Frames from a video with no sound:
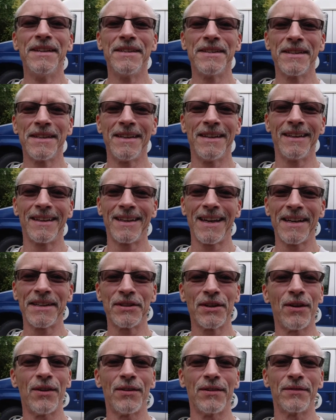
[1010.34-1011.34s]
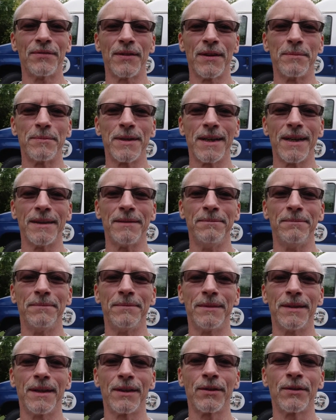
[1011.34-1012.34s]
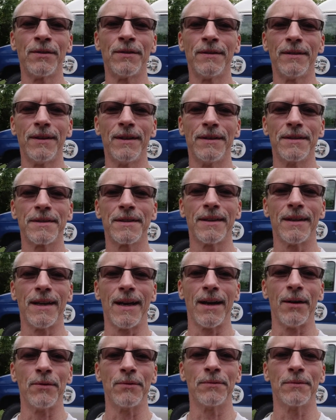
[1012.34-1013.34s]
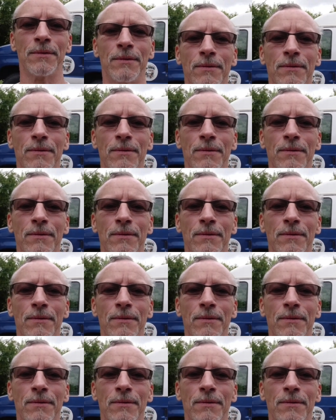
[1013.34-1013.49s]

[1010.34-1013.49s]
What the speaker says: So catch y'all on the flip side. Digger is out.